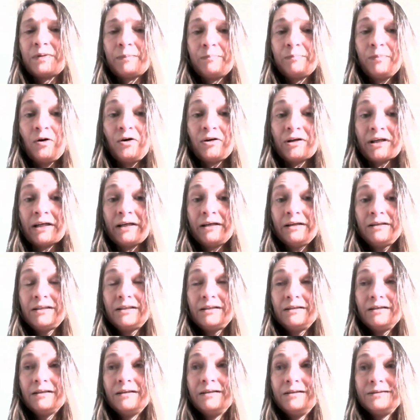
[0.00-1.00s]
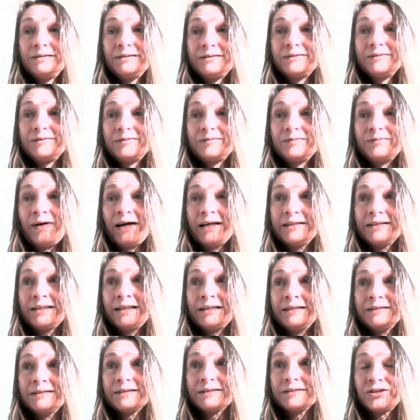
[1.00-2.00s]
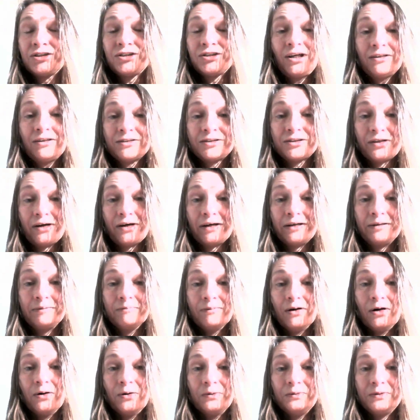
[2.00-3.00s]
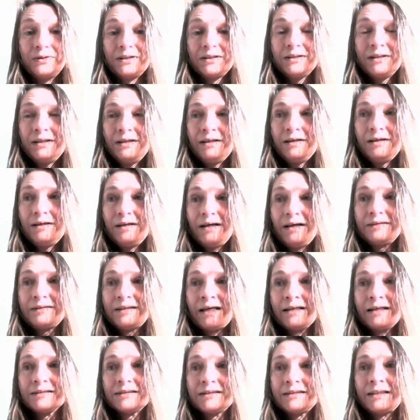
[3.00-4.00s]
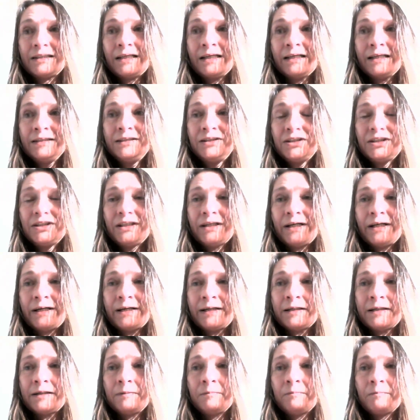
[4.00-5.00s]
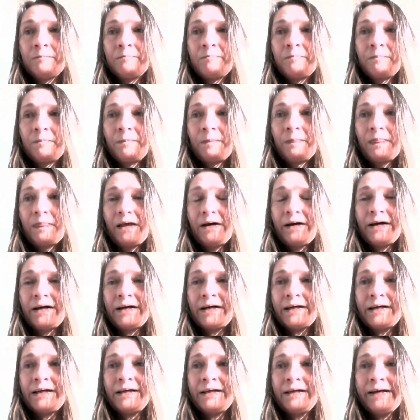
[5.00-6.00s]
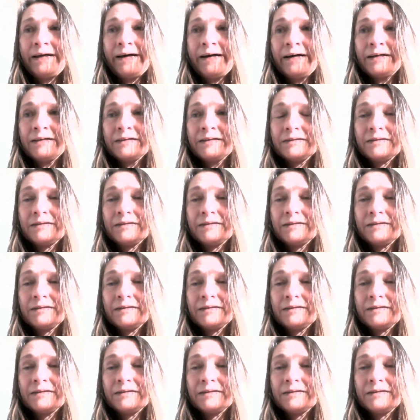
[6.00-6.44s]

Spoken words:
body went into shutdown mode at that stage. I